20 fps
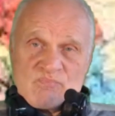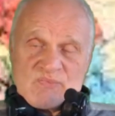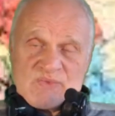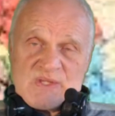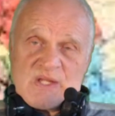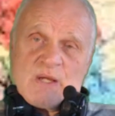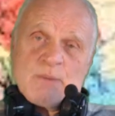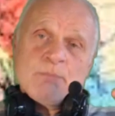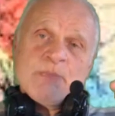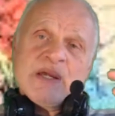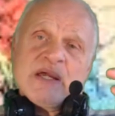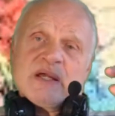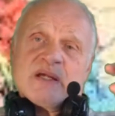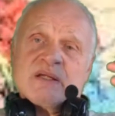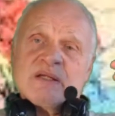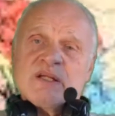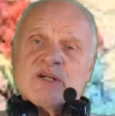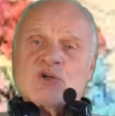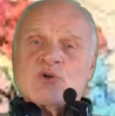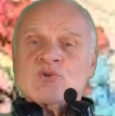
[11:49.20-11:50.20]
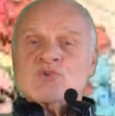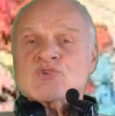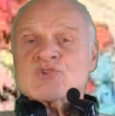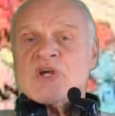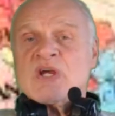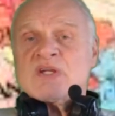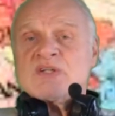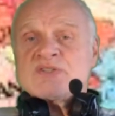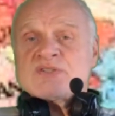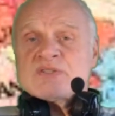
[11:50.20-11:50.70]
They make
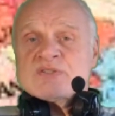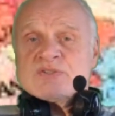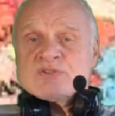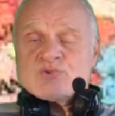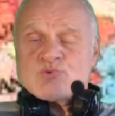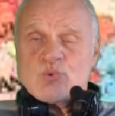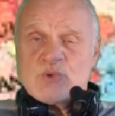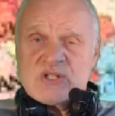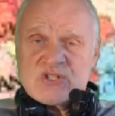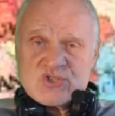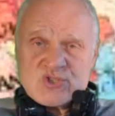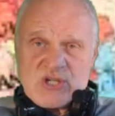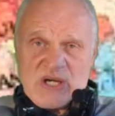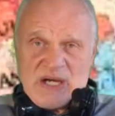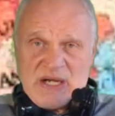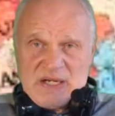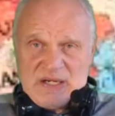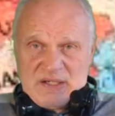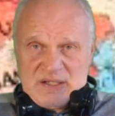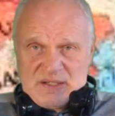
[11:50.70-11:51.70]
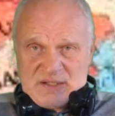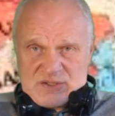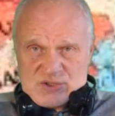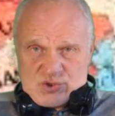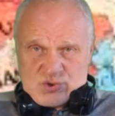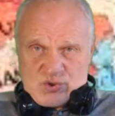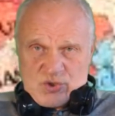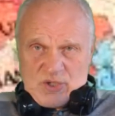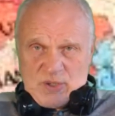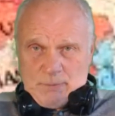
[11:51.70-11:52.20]
negotiations with China
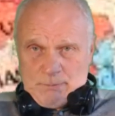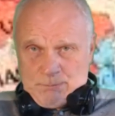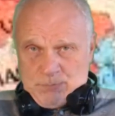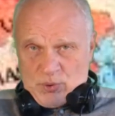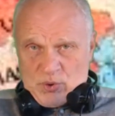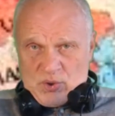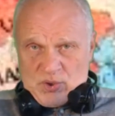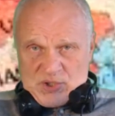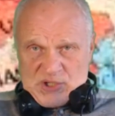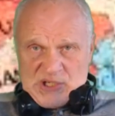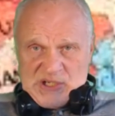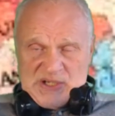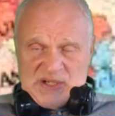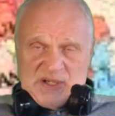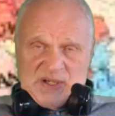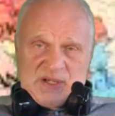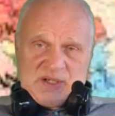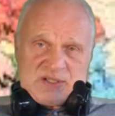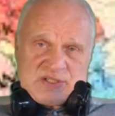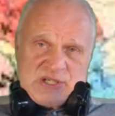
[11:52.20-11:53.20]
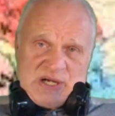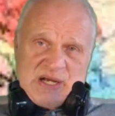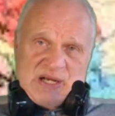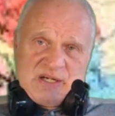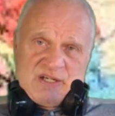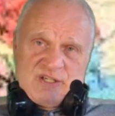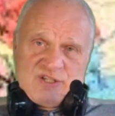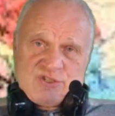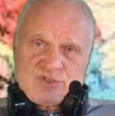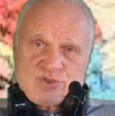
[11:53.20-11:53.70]
to import
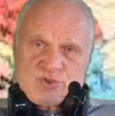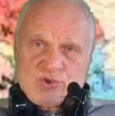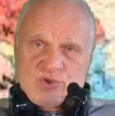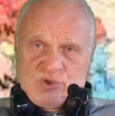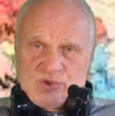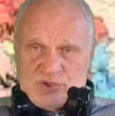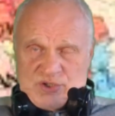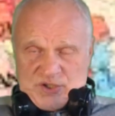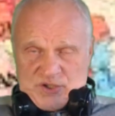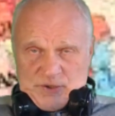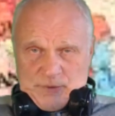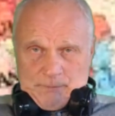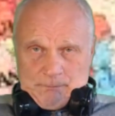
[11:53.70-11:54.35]
Chinese goods.